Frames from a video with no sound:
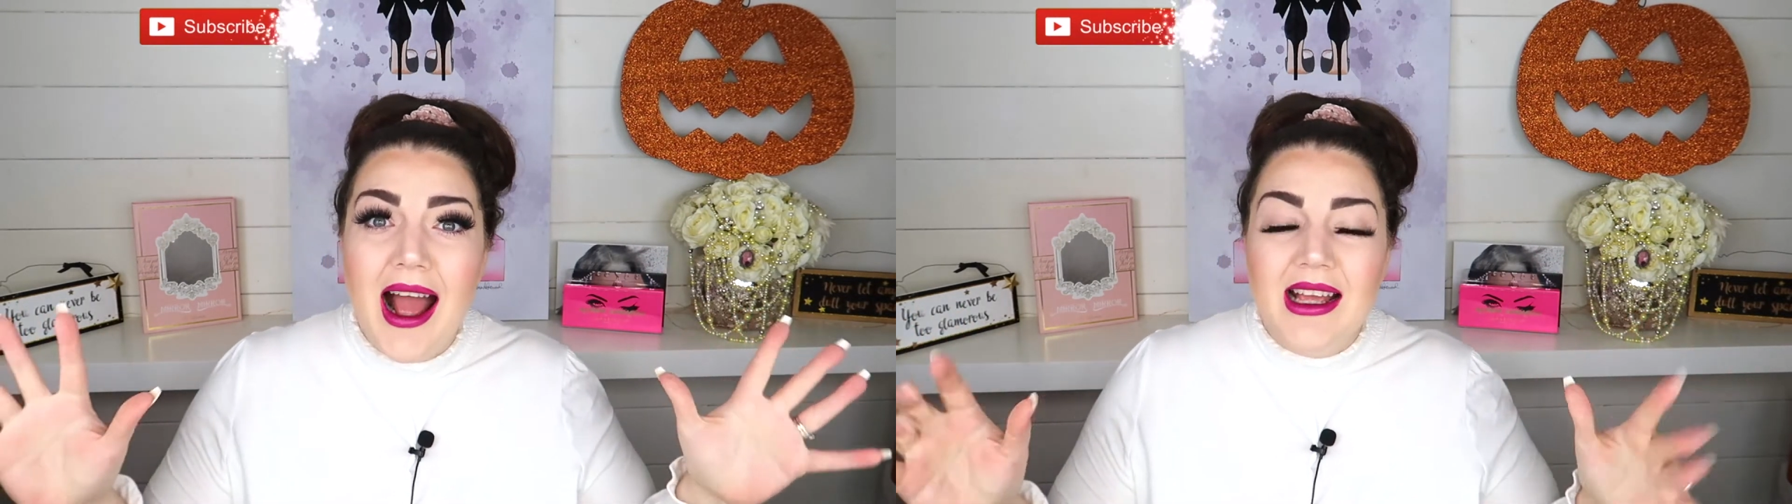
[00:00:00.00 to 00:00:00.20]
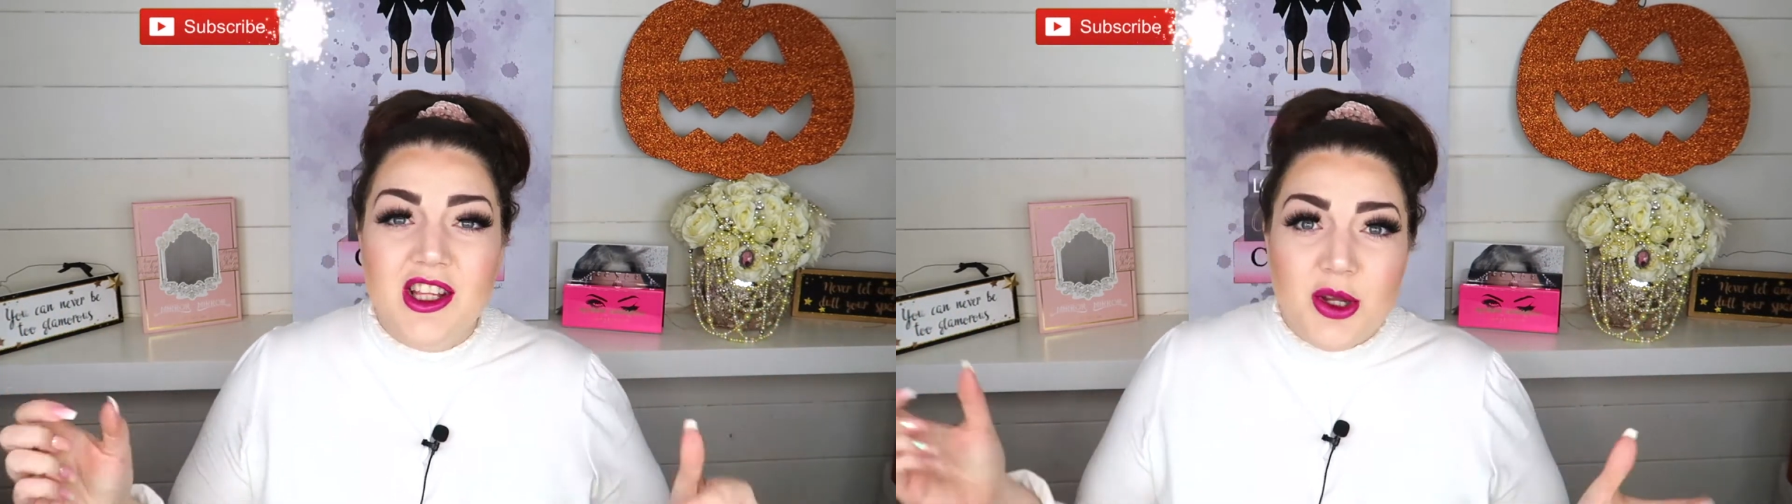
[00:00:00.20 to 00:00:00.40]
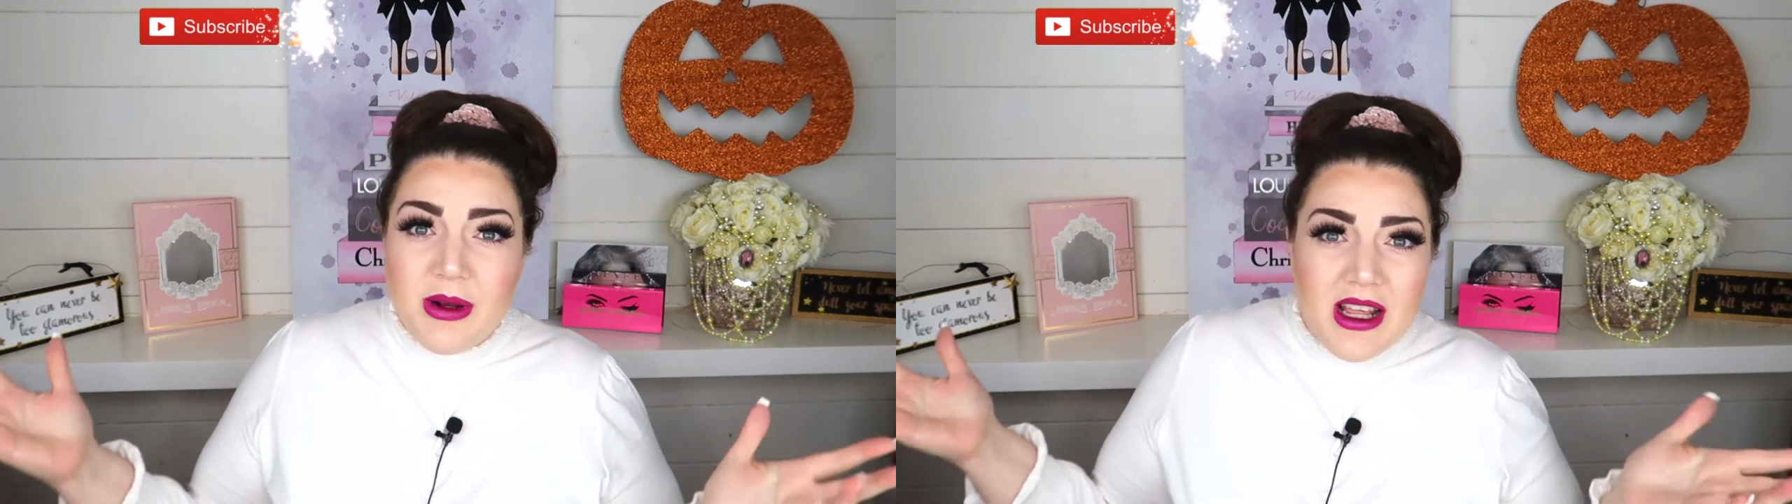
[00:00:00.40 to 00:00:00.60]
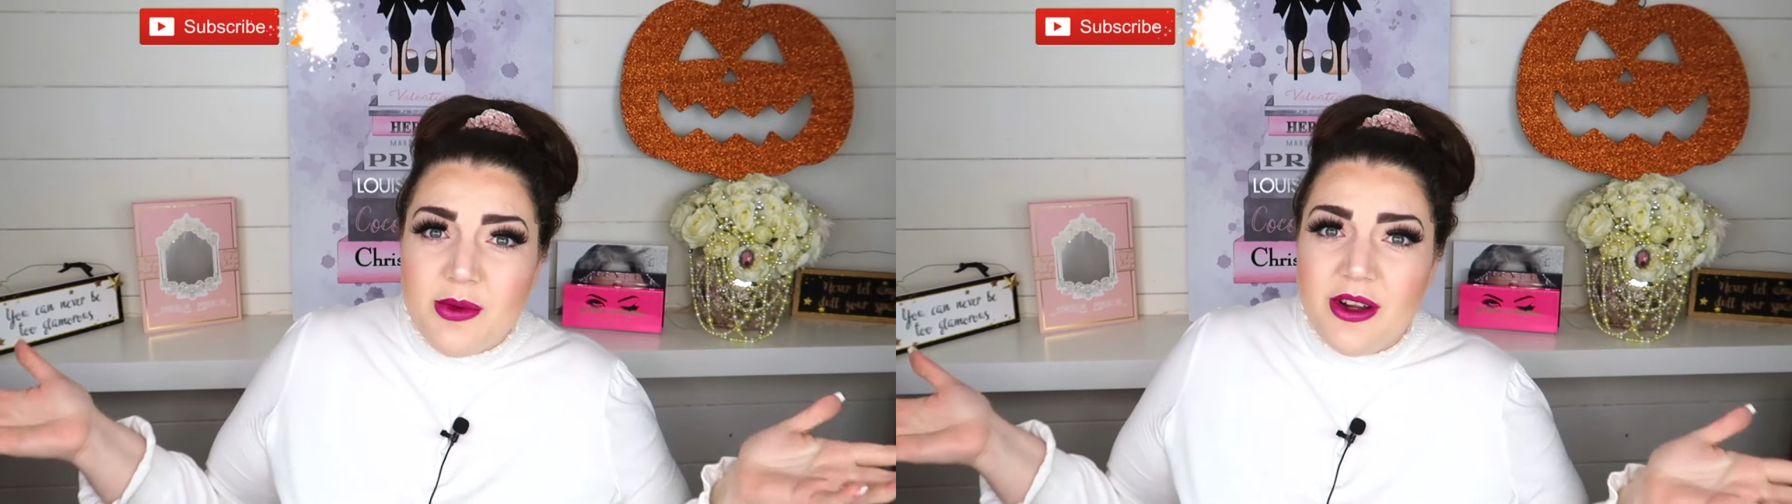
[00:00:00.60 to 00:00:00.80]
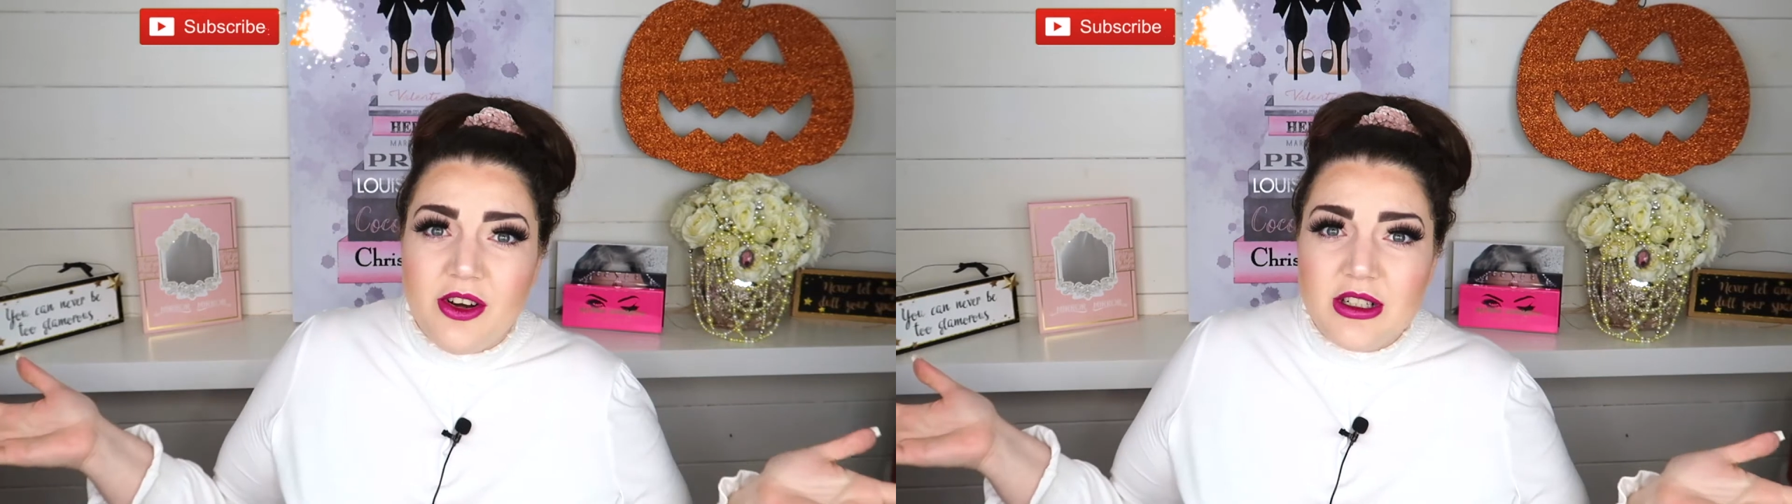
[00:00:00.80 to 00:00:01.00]
Can you believe
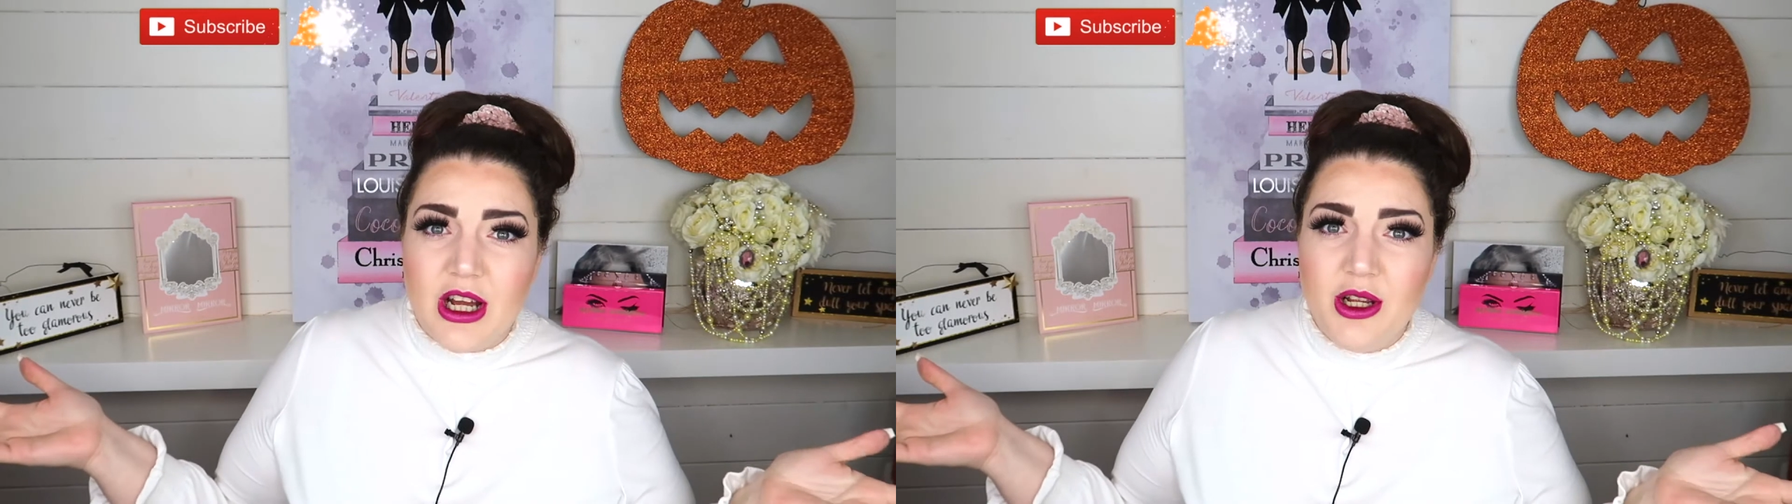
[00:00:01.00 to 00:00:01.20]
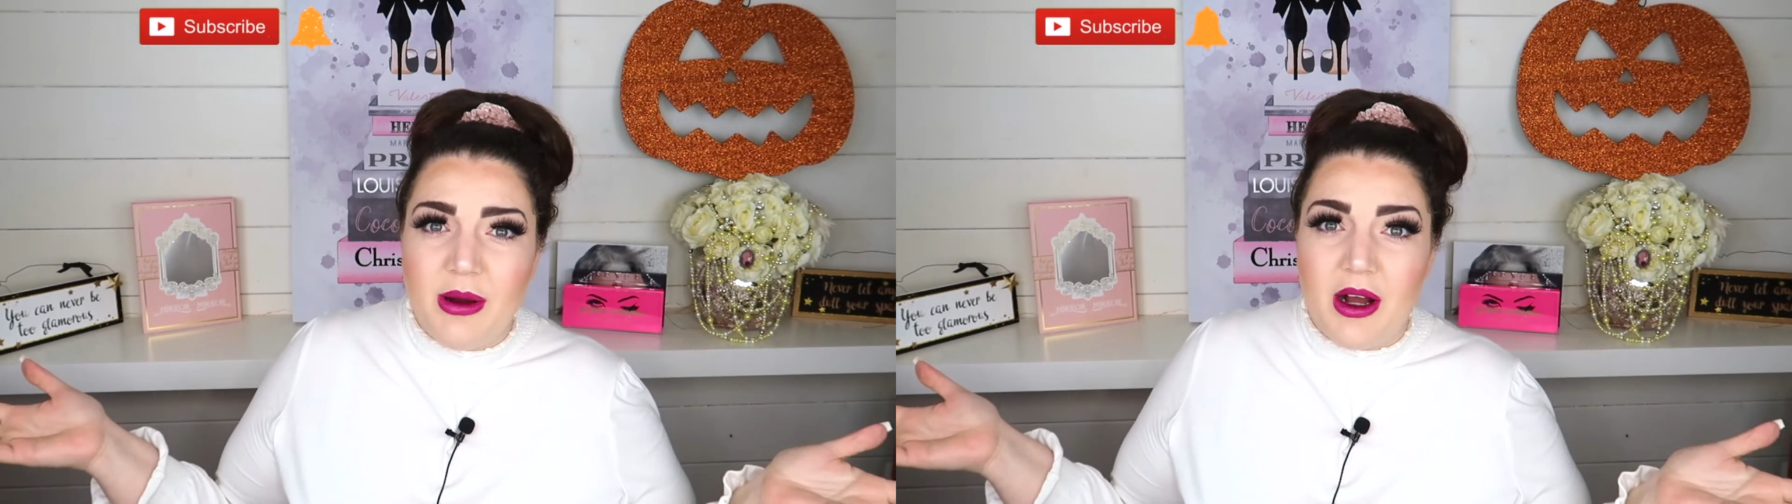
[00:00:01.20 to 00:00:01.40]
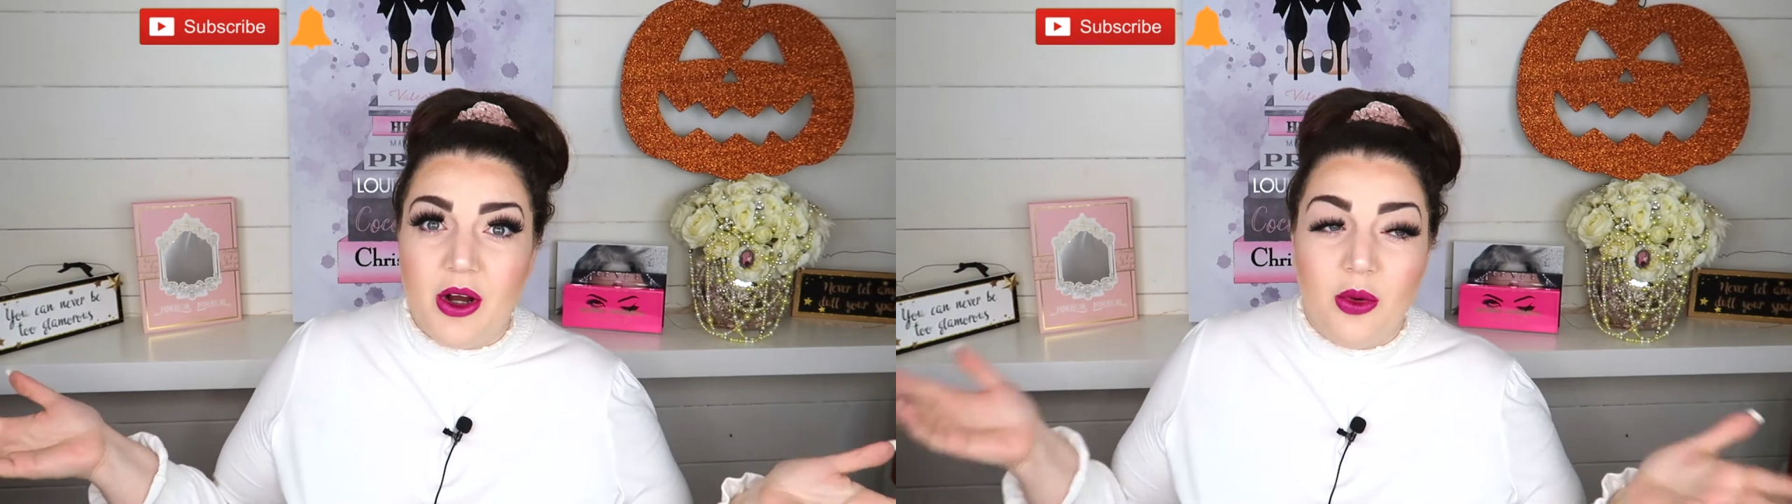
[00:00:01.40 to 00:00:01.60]
we're in October?